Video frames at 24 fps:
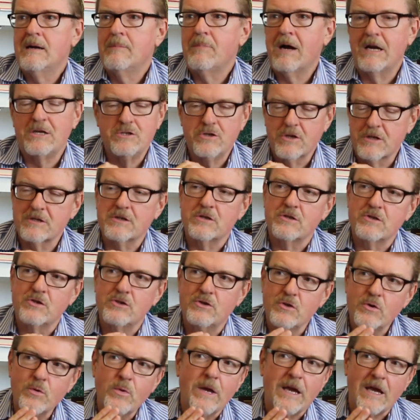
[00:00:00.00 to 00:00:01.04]
by just
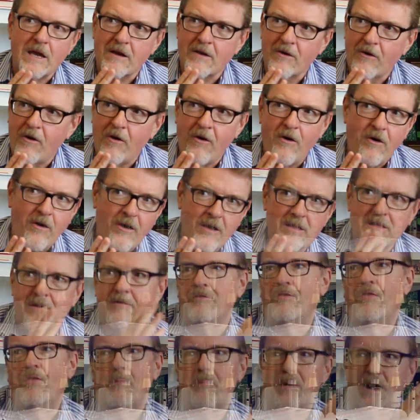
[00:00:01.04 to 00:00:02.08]
doing all of the